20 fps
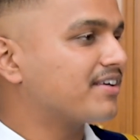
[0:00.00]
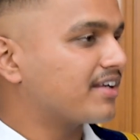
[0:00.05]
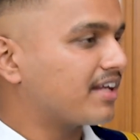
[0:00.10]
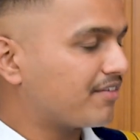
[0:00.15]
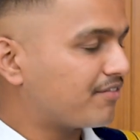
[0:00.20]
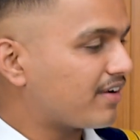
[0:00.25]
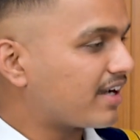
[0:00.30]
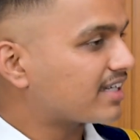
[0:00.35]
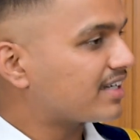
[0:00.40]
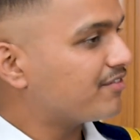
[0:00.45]

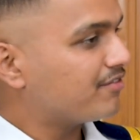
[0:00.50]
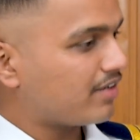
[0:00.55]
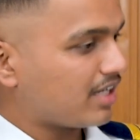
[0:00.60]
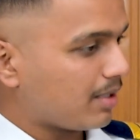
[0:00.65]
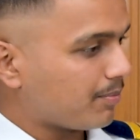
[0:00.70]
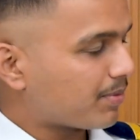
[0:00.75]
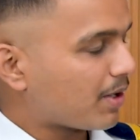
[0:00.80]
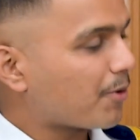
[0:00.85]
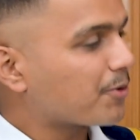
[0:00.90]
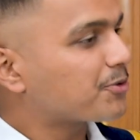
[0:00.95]
In fact, I'm
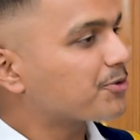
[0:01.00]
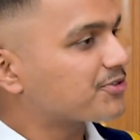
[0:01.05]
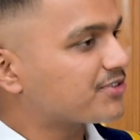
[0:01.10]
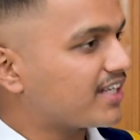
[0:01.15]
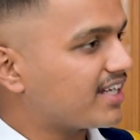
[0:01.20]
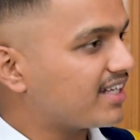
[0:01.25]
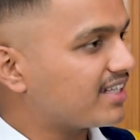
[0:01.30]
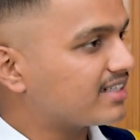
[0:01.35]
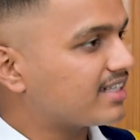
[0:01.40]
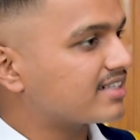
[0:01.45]
very proud to
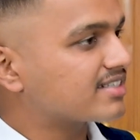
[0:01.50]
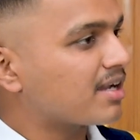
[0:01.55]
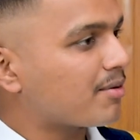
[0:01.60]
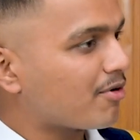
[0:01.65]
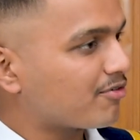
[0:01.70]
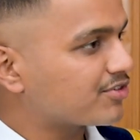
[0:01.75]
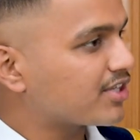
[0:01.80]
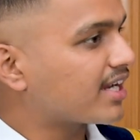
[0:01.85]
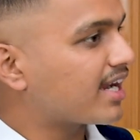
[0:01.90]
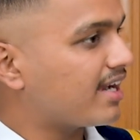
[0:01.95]
say that some
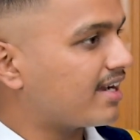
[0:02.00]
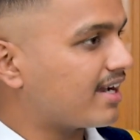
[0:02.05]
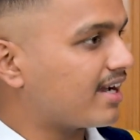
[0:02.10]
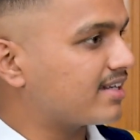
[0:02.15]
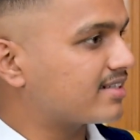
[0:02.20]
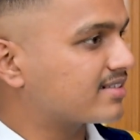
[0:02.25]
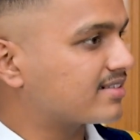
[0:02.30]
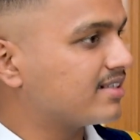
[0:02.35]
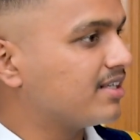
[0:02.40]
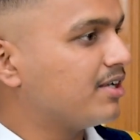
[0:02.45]
of the
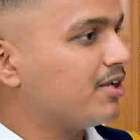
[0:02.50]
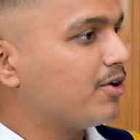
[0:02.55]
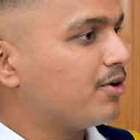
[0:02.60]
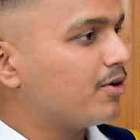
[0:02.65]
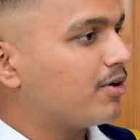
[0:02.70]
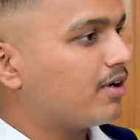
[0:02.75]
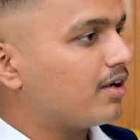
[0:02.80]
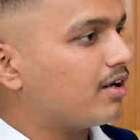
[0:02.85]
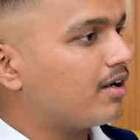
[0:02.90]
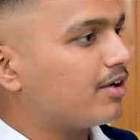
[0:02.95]
cadets,
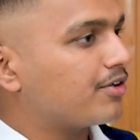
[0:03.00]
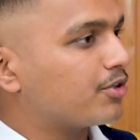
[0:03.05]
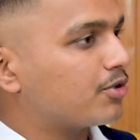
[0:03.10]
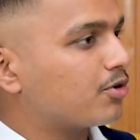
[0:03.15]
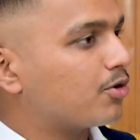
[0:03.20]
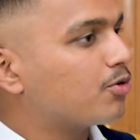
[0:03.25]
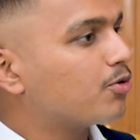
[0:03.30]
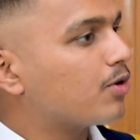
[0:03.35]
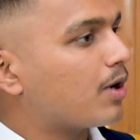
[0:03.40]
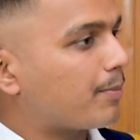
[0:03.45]

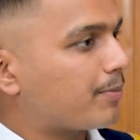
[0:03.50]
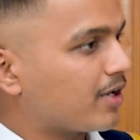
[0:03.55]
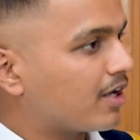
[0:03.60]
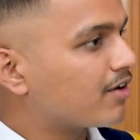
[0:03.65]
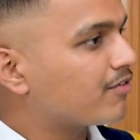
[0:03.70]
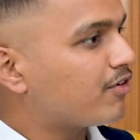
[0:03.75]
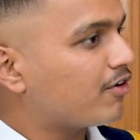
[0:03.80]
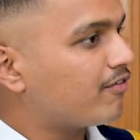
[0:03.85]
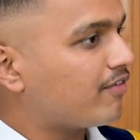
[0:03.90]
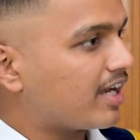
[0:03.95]
who
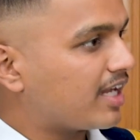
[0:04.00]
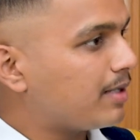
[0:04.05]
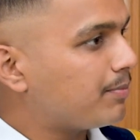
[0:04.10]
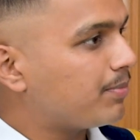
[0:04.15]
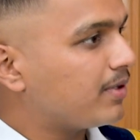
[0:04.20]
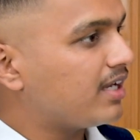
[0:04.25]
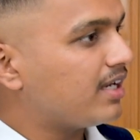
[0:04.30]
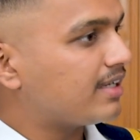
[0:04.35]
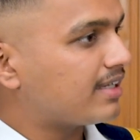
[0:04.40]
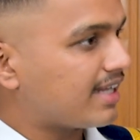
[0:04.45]
appeared for
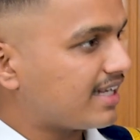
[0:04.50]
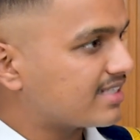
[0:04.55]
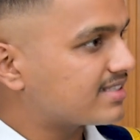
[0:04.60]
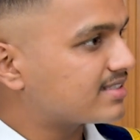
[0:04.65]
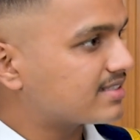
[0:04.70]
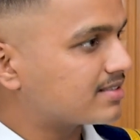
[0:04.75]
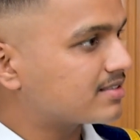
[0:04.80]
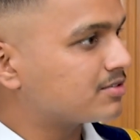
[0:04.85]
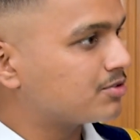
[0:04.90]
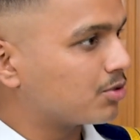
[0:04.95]
YEP
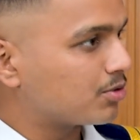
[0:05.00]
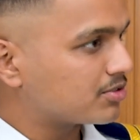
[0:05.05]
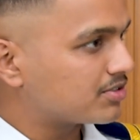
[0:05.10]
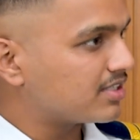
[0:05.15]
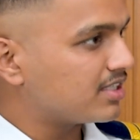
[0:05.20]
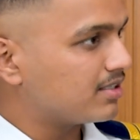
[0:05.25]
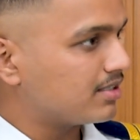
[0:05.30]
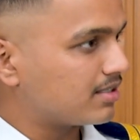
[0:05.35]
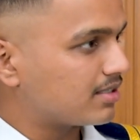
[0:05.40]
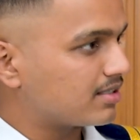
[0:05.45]
tests
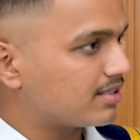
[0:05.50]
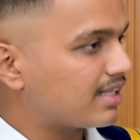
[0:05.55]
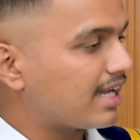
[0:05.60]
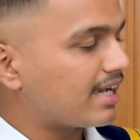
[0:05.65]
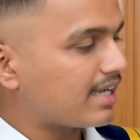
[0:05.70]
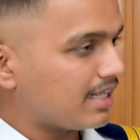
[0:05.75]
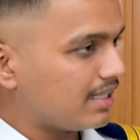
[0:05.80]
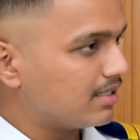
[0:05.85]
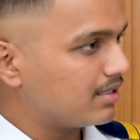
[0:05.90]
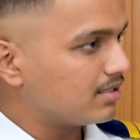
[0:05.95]

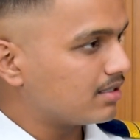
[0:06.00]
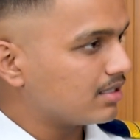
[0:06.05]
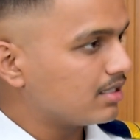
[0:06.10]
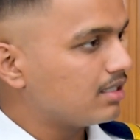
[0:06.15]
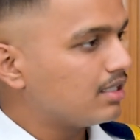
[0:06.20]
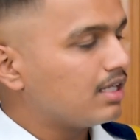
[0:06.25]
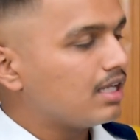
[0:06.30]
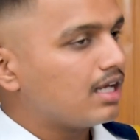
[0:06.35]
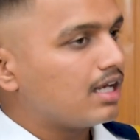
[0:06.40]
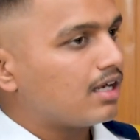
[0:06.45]
that year,
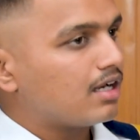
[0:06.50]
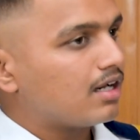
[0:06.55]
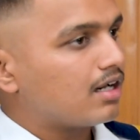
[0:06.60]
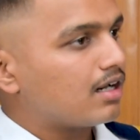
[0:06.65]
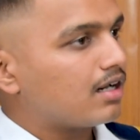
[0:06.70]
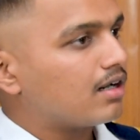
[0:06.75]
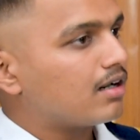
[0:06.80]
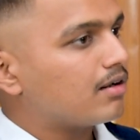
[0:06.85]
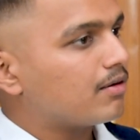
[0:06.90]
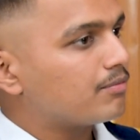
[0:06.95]

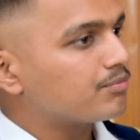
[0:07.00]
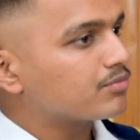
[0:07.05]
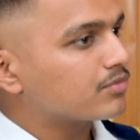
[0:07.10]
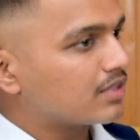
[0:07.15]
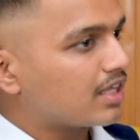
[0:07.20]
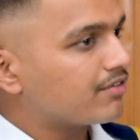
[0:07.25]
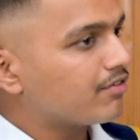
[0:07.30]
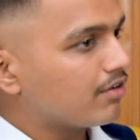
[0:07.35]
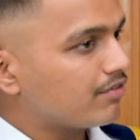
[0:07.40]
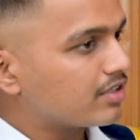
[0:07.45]

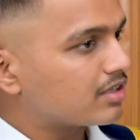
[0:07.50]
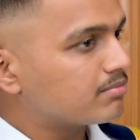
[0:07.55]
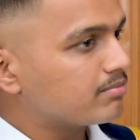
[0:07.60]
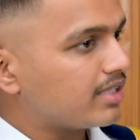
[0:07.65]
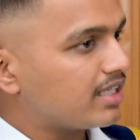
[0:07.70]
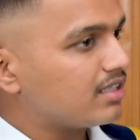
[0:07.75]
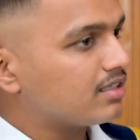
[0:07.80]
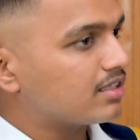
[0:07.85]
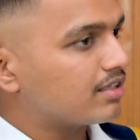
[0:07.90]
they were with me.